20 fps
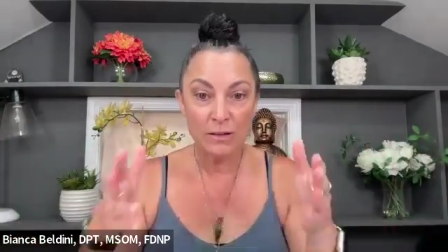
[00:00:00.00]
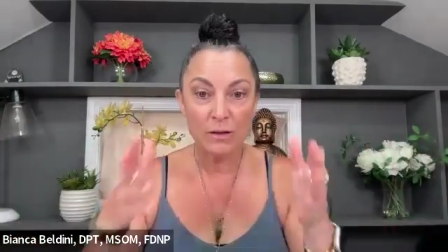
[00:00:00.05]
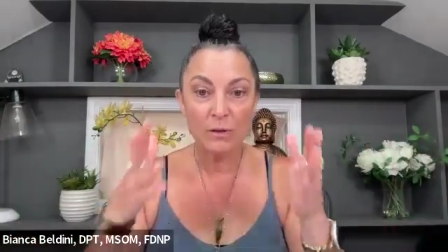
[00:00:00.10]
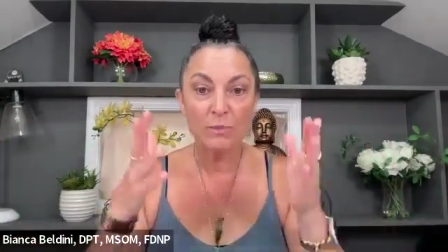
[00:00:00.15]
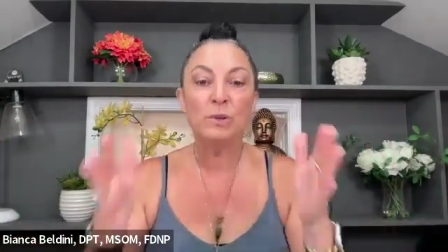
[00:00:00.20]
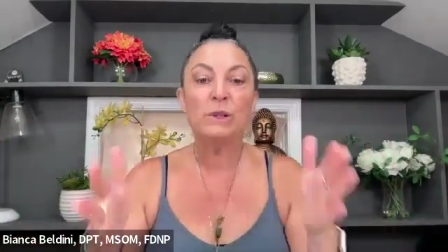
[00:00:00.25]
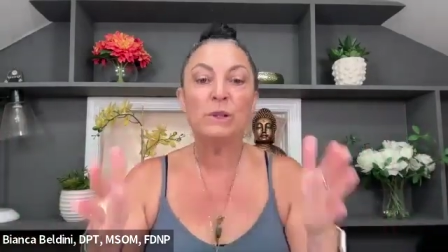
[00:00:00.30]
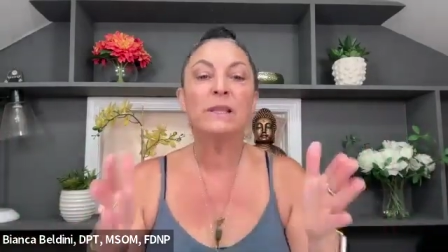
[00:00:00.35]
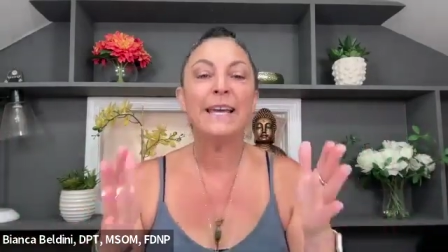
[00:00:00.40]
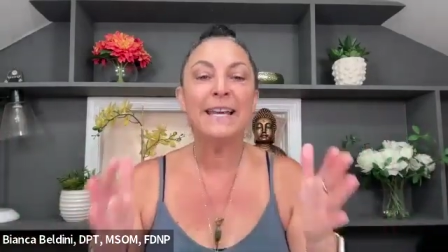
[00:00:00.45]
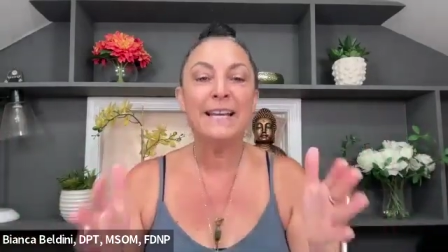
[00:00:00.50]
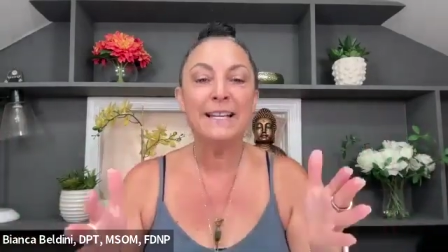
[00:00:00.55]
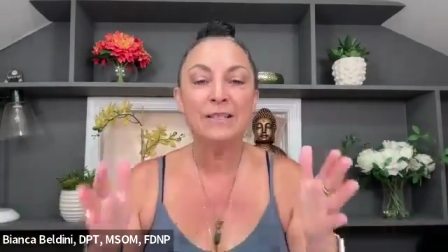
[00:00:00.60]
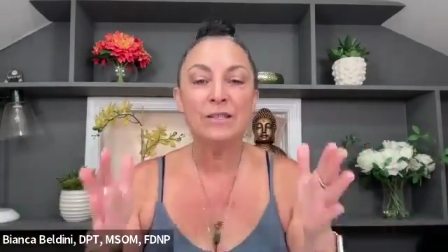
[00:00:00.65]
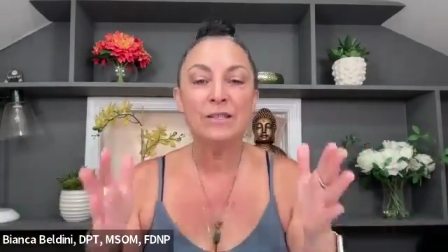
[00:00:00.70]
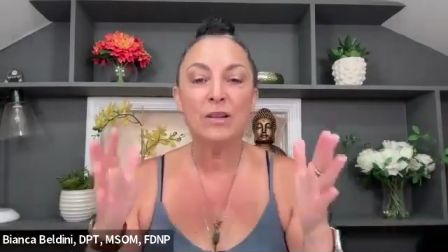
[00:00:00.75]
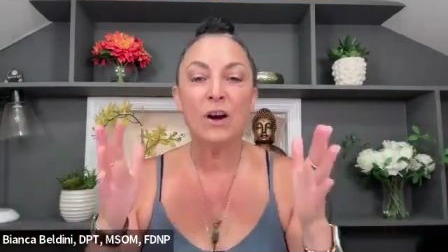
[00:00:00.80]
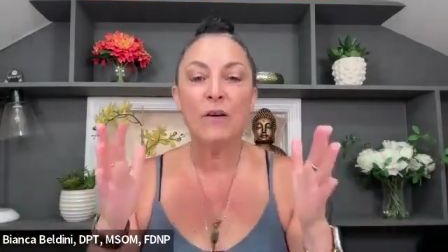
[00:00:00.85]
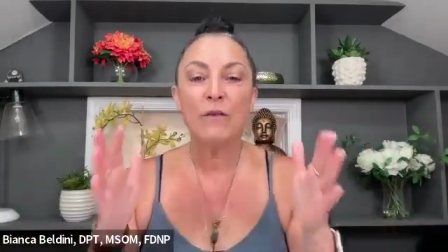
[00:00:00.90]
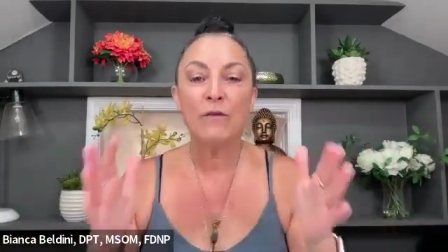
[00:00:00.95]
is a
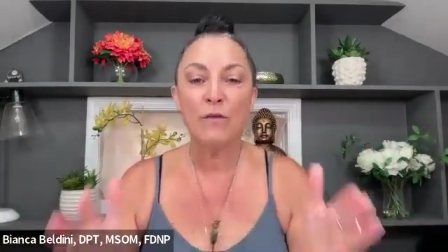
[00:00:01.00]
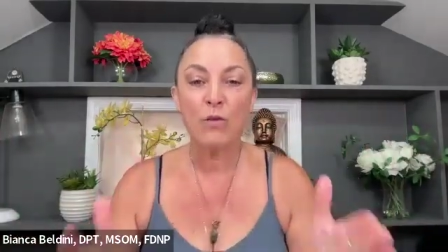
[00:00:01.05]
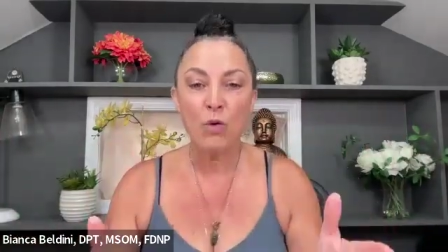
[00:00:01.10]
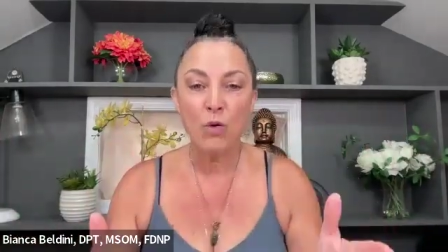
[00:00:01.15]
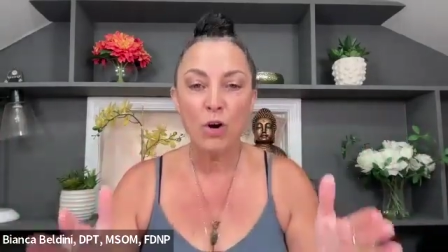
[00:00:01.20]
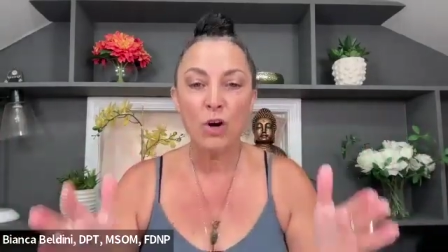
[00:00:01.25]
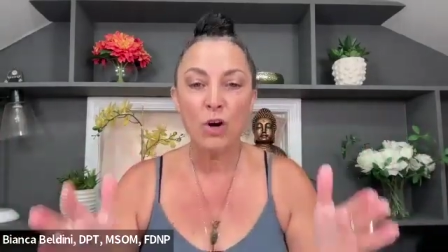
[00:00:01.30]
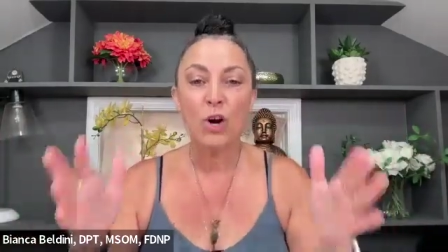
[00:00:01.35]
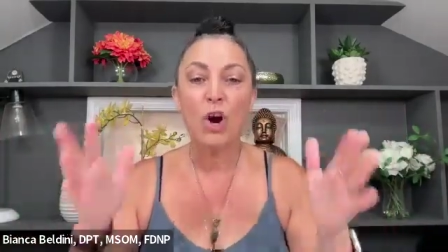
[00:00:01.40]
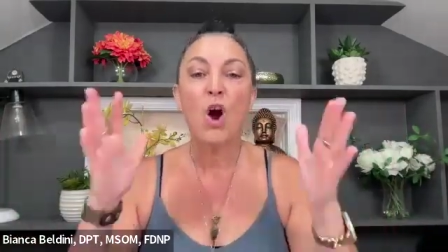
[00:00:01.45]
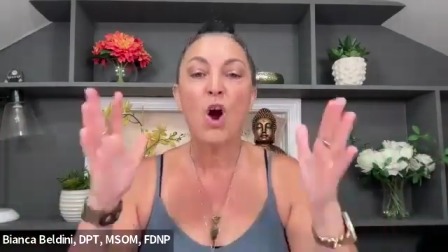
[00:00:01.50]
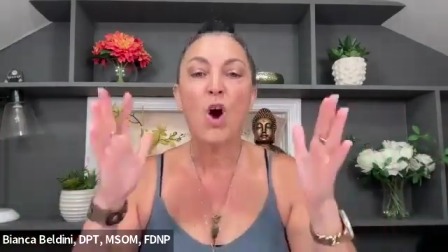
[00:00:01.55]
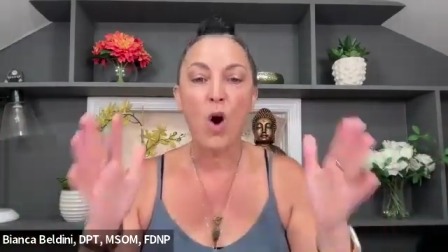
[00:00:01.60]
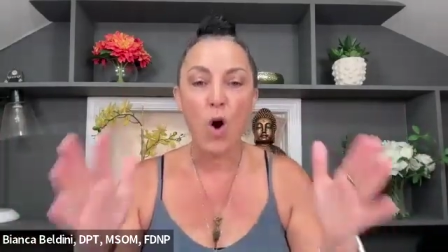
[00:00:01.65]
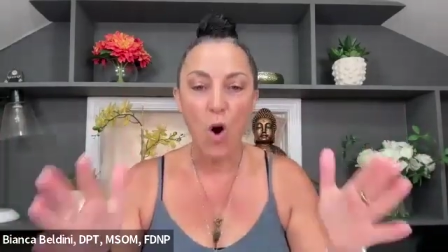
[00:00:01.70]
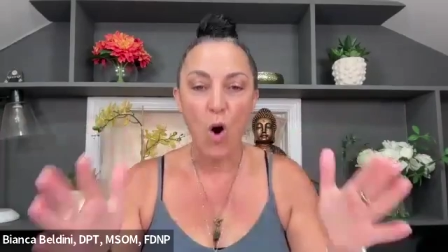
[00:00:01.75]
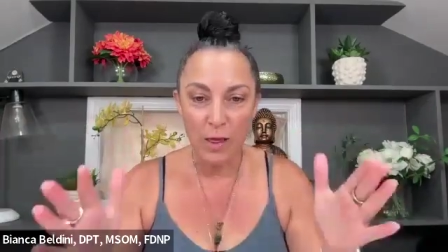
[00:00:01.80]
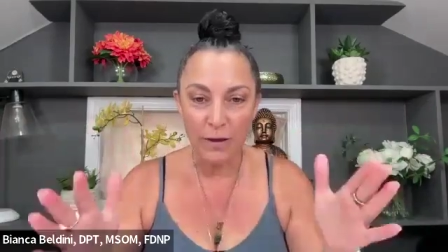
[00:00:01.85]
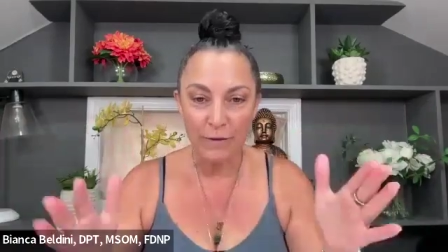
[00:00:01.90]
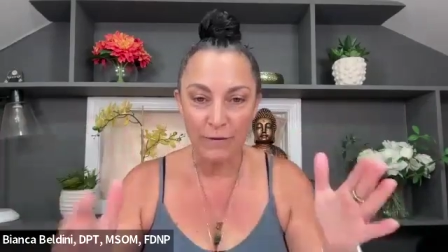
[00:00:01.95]
place for
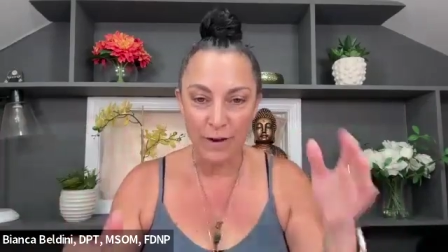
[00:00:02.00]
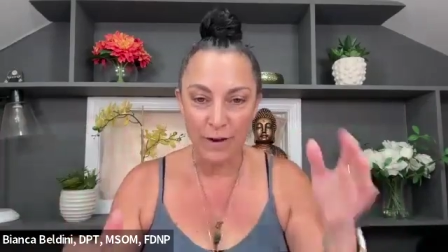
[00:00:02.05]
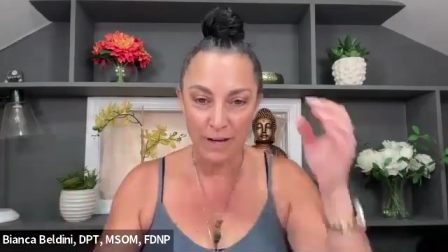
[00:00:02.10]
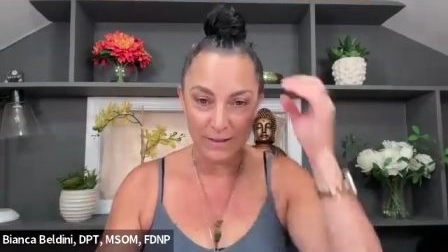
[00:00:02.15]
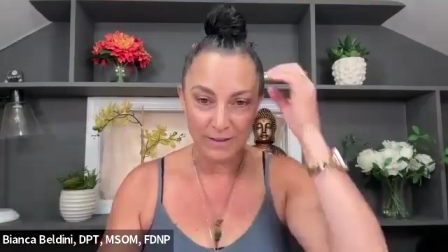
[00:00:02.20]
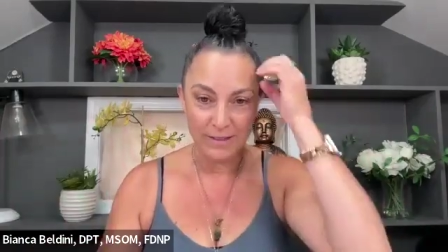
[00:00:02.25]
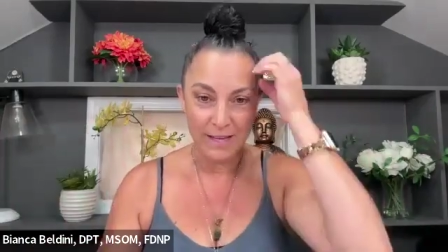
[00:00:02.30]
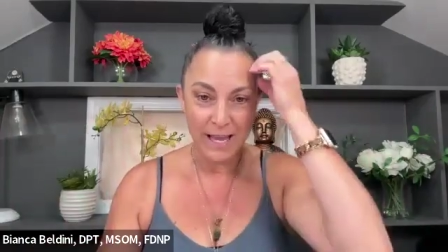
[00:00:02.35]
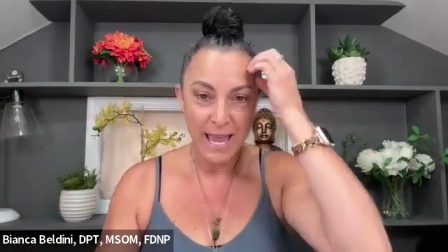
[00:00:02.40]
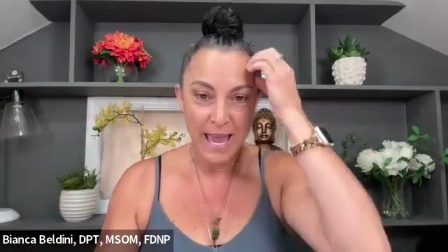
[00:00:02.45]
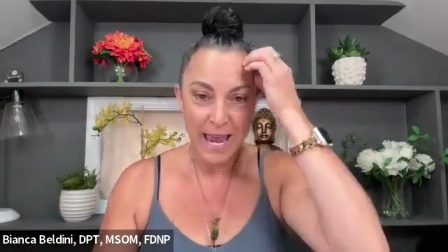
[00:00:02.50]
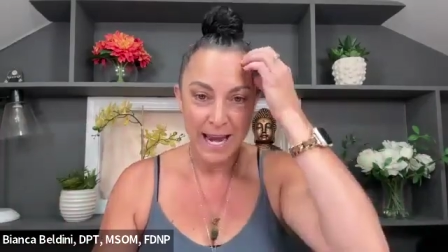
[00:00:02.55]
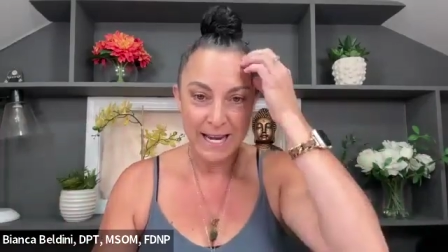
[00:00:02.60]
all of us.